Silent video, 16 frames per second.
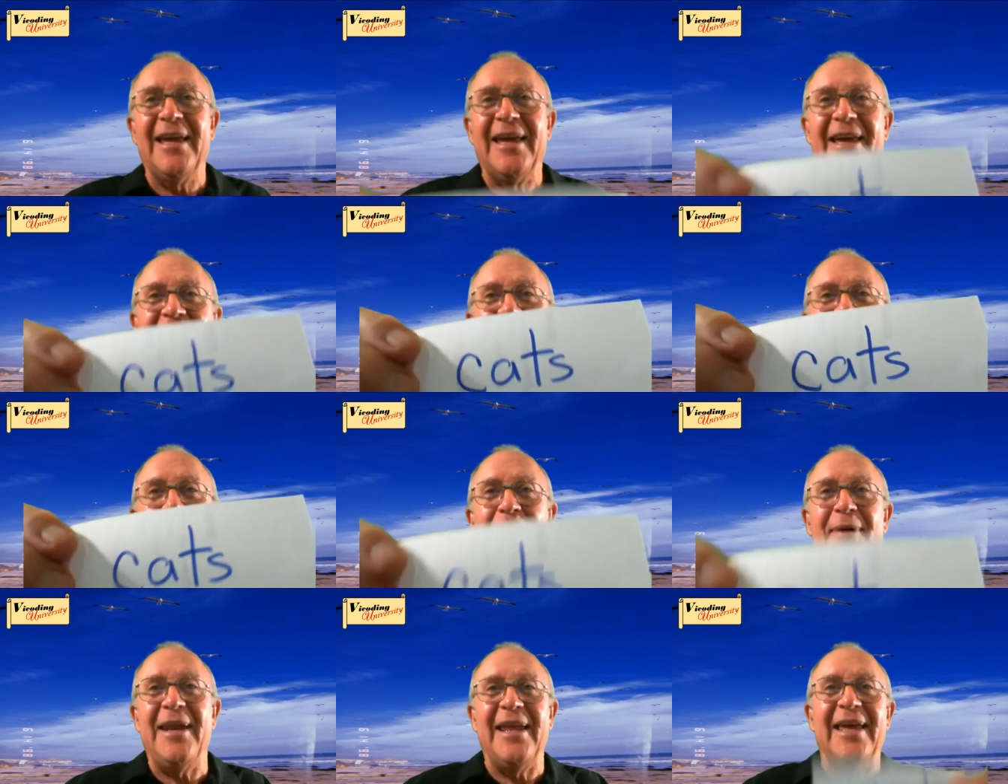How
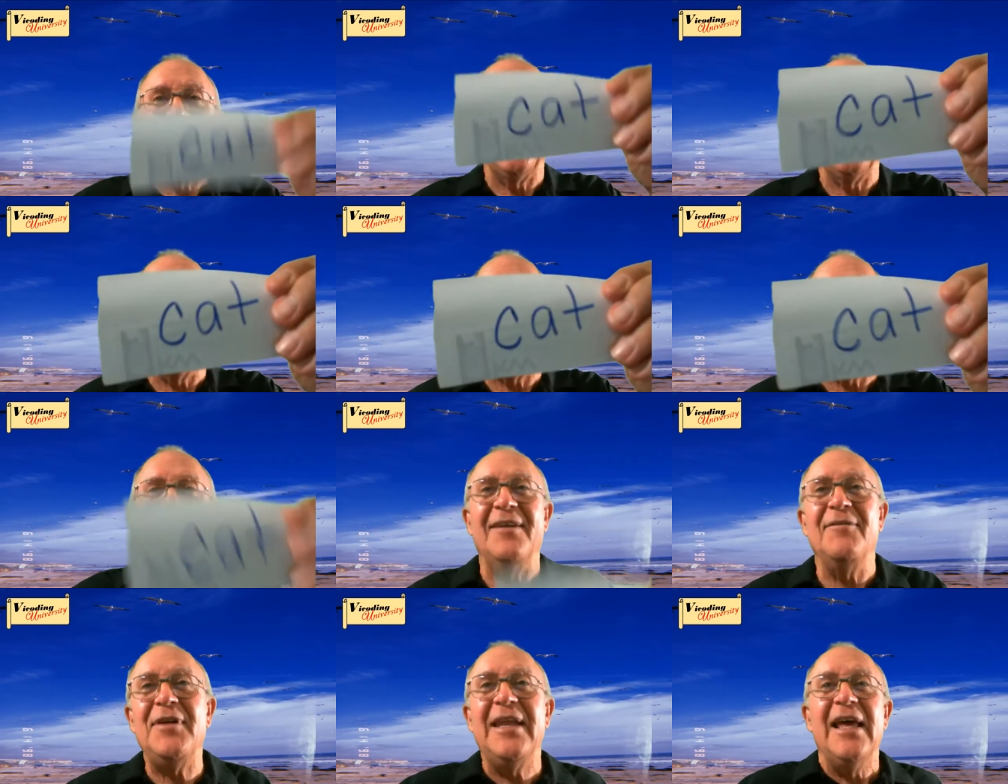many? How? I
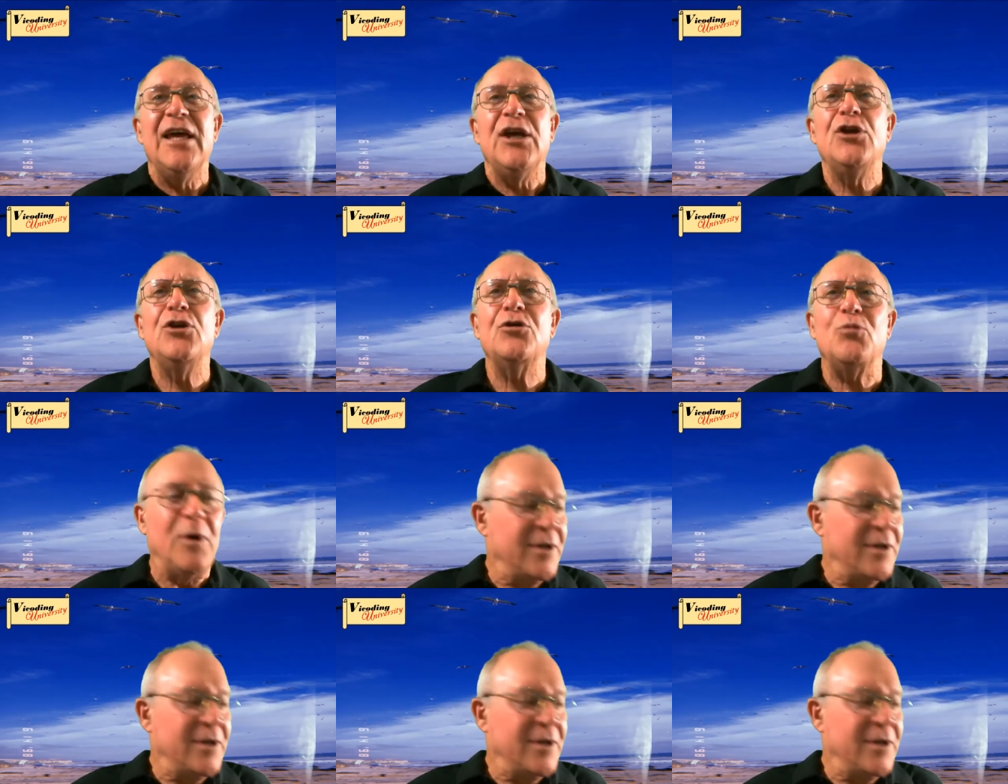mean, you just want to